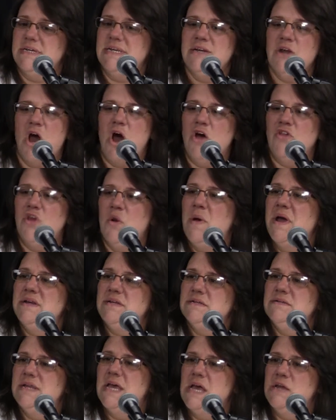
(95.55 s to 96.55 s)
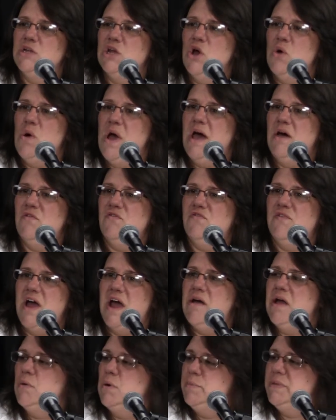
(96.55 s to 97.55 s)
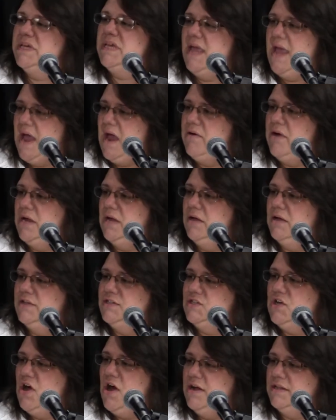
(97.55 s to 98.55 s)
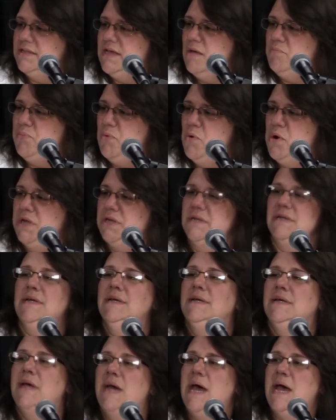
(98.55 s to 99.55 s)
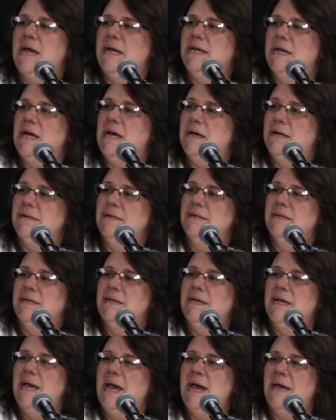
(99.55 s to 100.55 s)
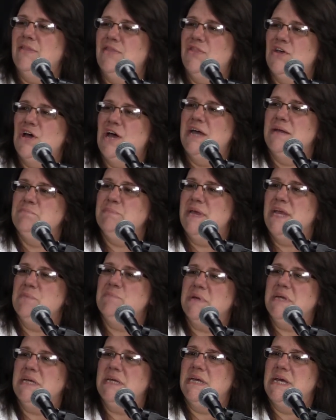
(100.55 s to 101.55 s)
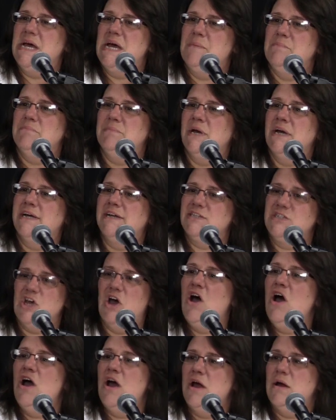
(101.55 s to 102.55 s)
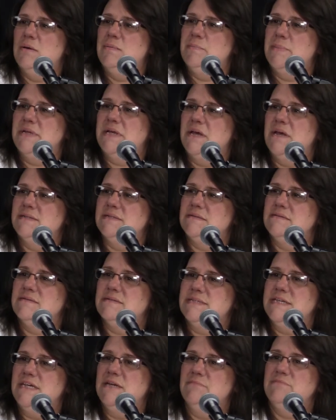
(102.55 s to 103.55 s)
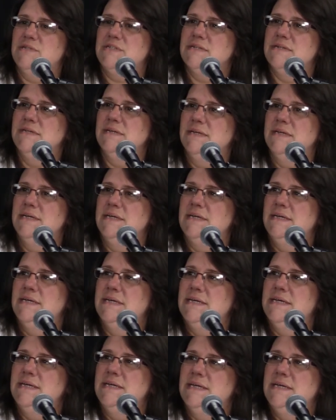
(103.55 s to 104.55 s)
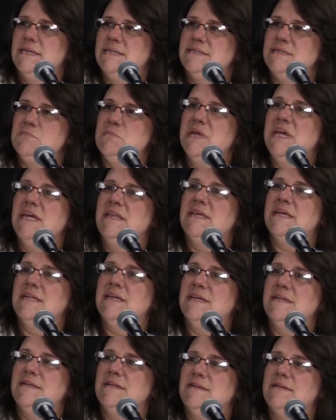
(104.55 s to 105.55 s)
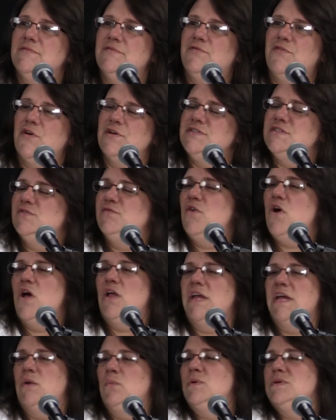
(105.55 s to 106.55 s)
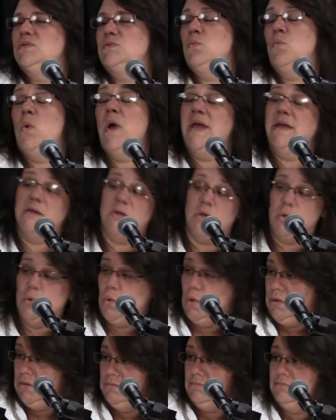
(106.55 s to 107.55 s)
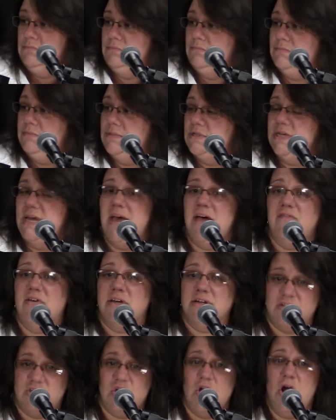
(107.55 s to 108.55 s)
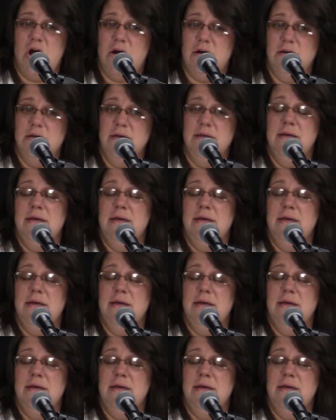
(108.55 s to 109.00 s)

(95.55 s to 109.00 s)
And although I did not know how far I would be carrying a guitar at that point, I thought maybe a guitar, because it seemed to me that, first of all, it was way cool to have a guitar.